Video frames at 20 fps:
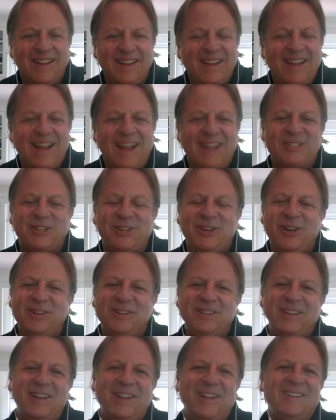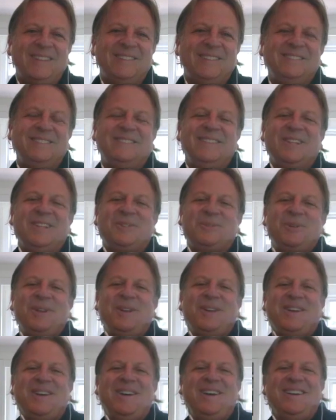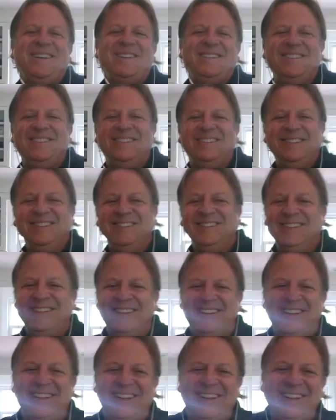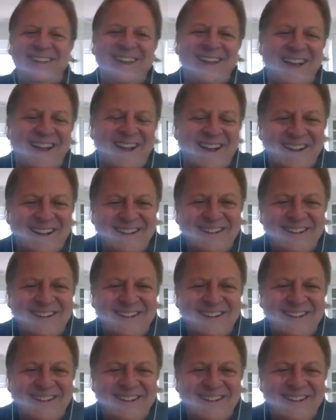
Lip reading: That's good, Dylan. It's really good. Yeah.